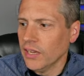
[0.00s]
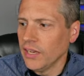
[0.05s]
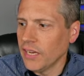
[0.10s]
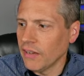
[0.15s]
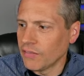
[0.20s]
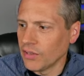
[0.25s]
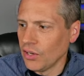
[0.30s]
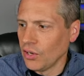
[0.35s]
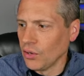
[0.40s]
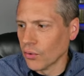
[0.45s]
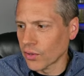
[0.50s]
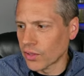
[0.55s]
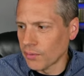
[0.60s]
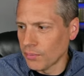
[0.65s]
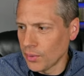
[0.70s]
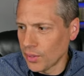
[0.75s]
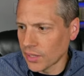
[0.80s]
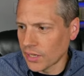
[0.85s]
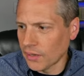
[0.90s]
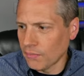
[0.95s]
You have the North
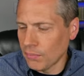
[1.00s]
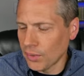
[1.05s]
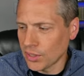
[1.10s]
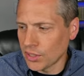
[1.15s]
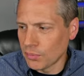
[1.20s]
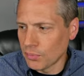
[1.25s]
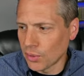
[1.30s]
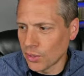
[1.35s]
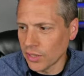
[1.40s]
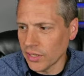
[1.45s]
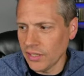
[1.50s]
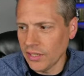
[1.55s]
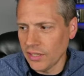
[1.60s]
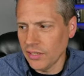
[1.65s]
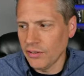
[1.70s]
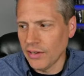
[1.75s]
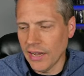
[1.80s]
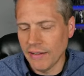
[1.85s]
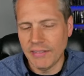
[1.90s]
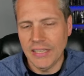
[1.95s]
American Mission Board, and
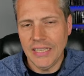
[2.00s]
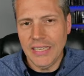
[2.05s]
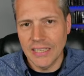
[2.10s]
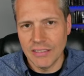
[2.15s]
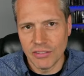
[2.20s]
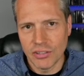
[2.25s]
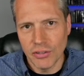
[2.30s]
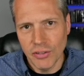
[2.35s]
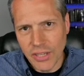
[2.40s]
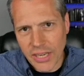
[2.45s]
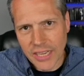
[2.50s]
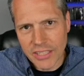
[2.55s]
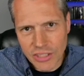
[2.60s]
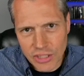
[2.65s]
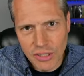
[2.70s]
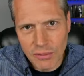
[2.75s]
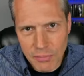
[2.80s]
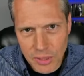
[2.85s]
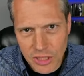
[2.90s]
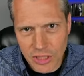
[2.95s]
then you have the
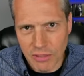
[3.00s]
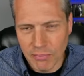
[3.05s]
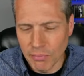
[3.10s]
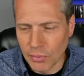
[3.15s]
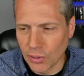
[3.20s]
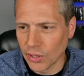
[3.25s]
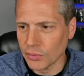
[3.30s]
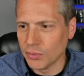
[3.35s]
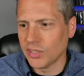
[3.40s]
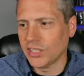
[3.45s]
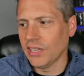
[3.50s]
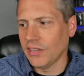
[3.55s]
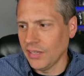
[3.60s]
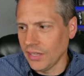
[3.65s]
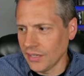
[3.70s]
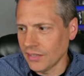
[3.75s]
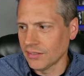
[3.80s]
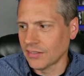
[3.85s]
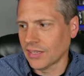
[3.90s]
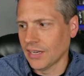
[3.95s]
International Mission Board, which I
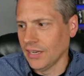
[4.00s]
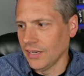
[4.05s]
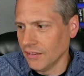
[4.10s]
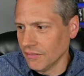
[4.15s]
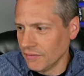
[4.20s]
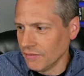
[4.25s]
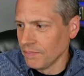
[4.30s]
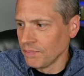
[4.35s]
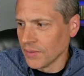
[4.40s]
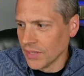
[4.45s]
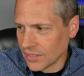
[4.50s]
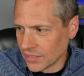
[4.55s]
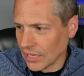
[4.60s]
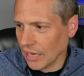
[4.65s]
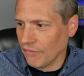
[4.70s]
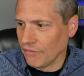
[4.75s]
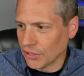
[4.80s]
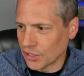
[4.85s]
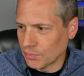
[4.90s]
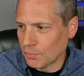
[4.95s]
think is kind of
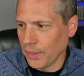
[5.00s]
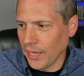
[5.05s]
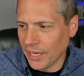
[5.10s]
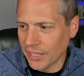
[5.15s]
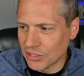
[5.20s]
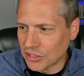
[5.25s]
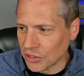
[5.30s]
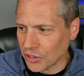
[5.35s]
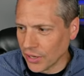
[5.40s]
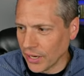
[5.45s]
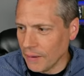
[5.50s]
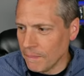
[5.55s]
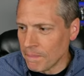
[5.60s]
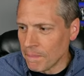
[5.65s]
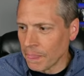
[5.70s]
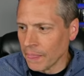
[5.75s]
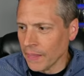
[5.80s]
self-explanatory.